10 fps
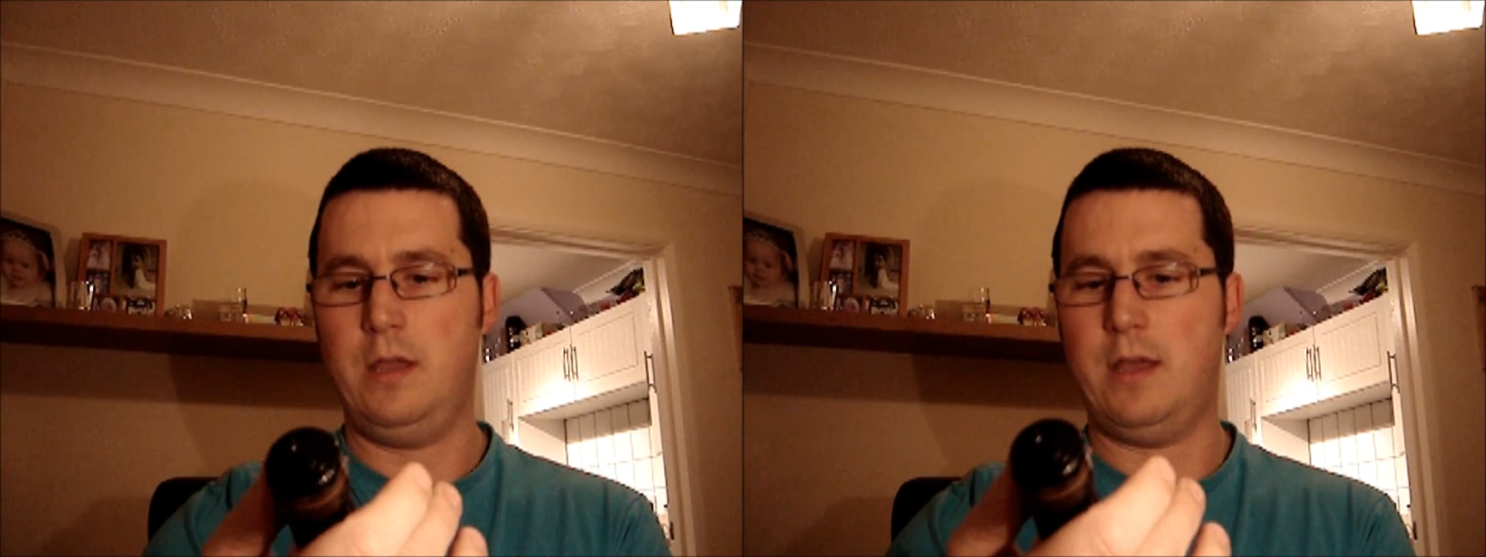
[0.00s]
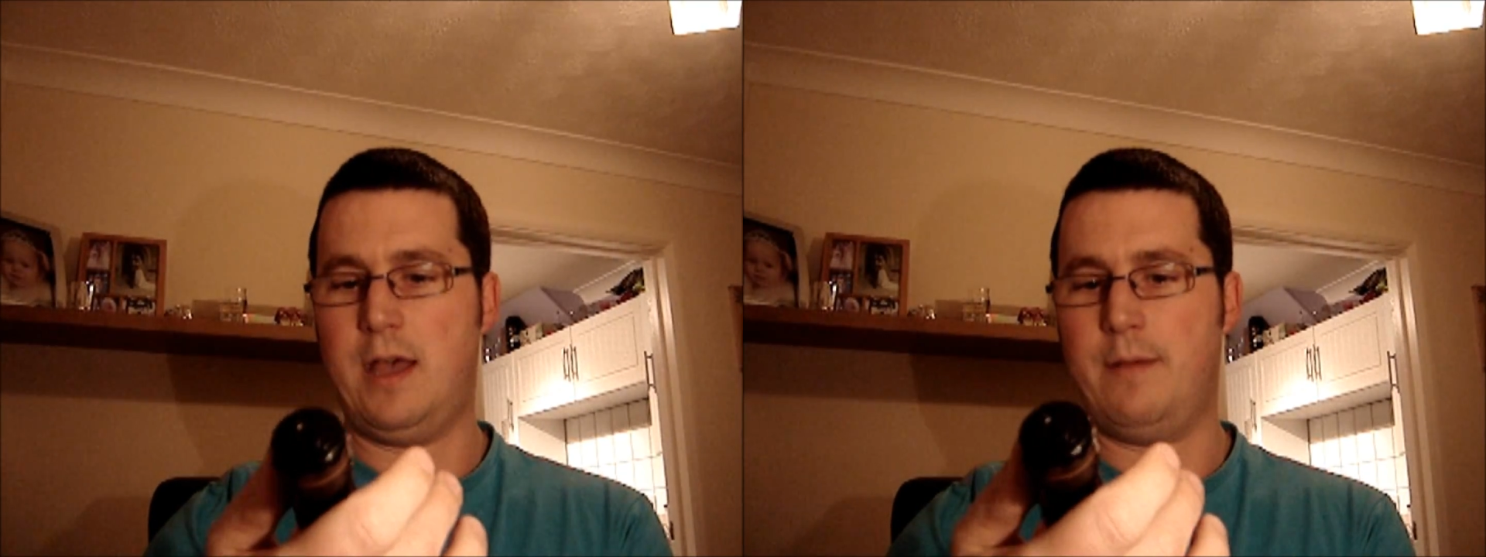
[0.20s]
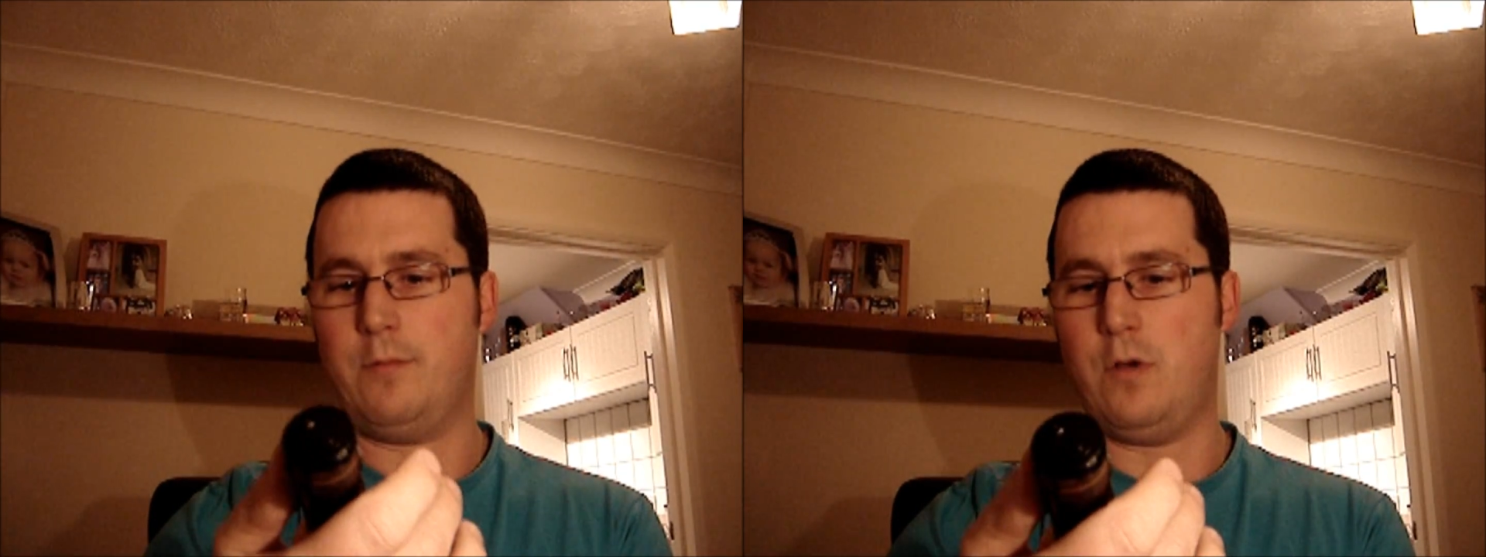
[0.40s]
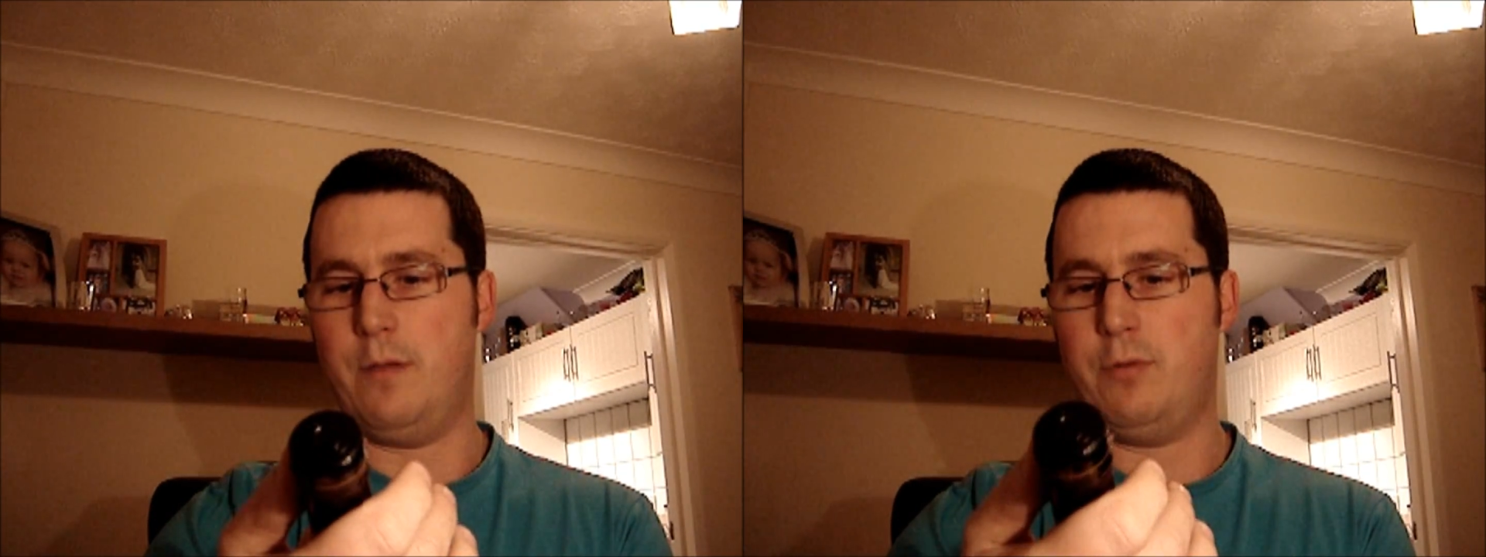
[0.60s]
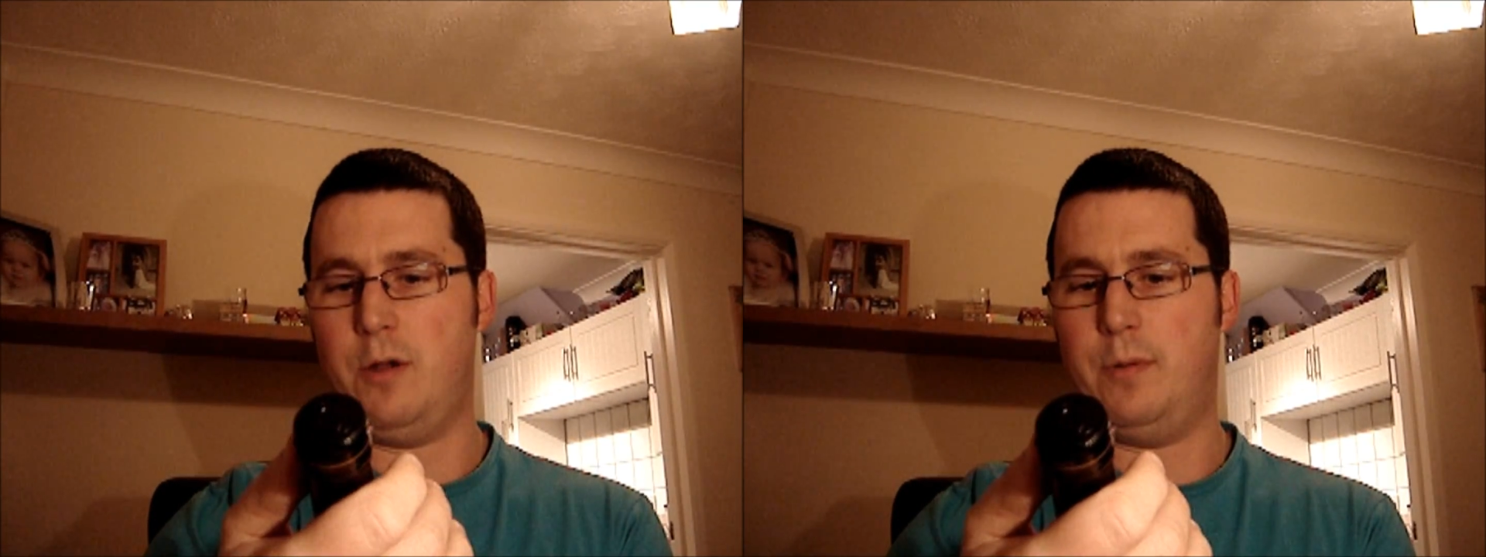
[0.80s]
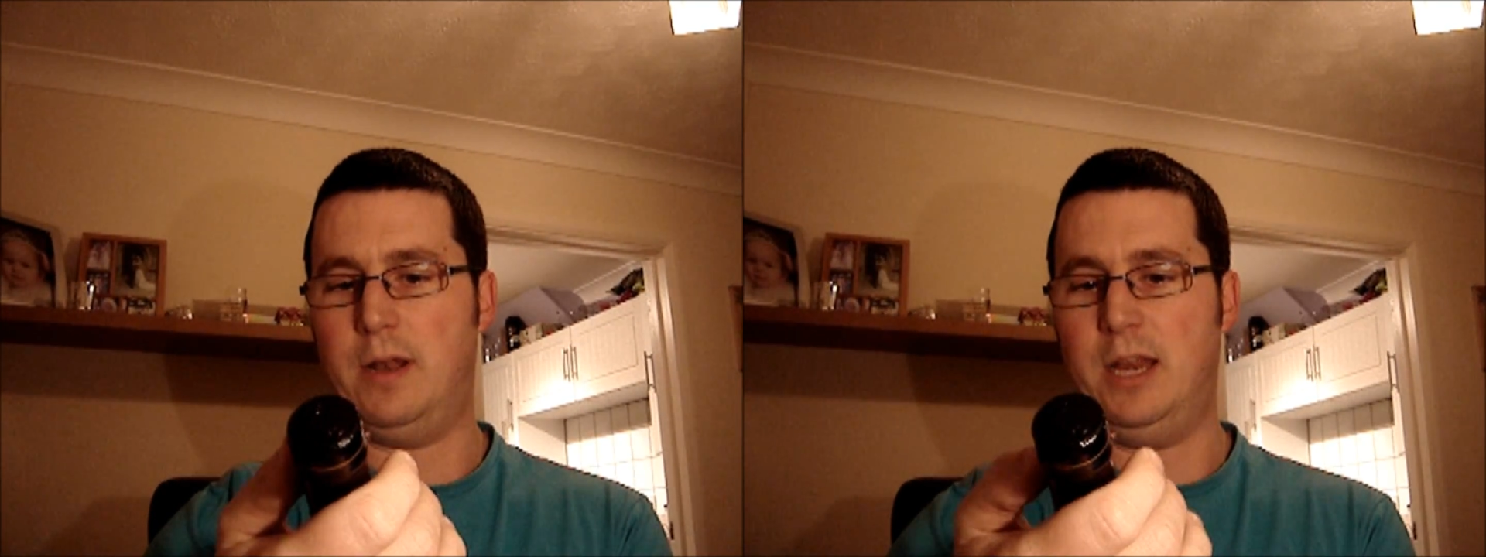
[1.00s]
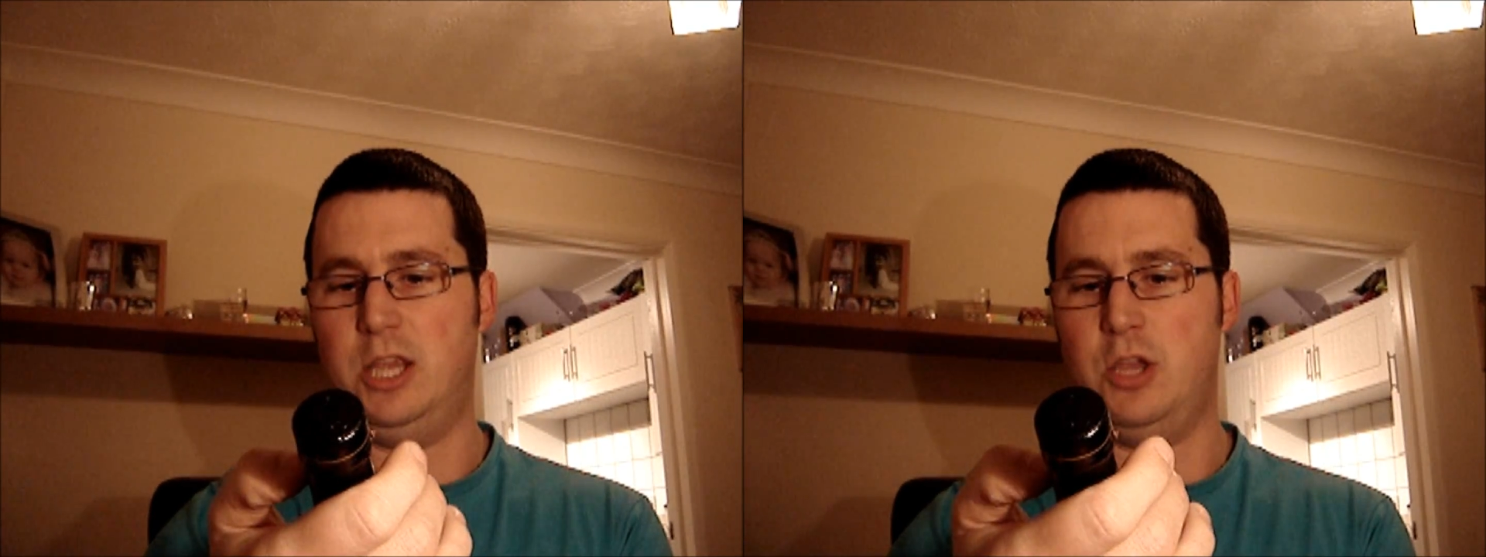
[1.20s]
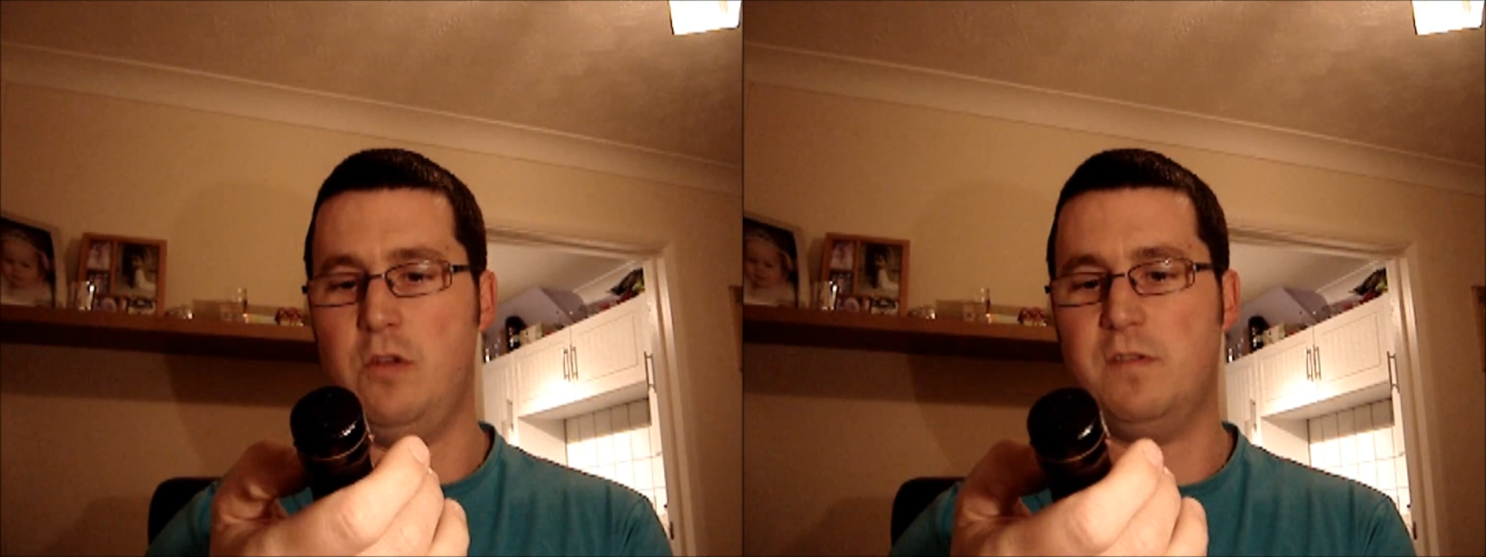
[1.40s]
quite appropriately
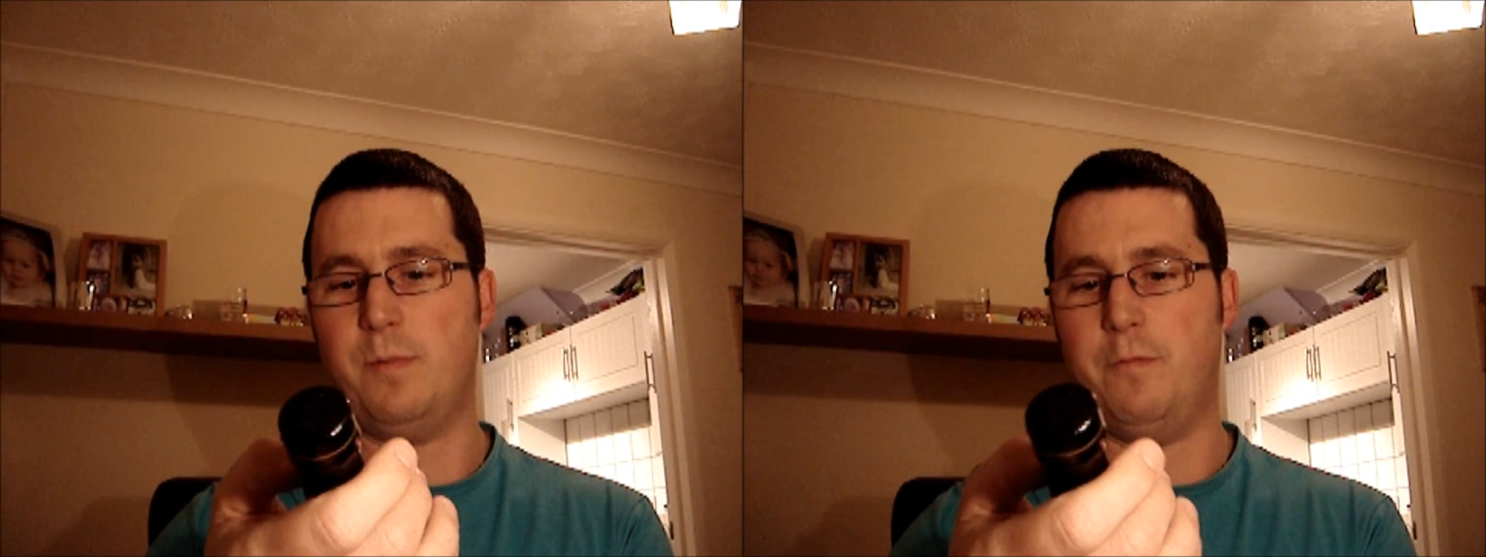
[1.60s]
used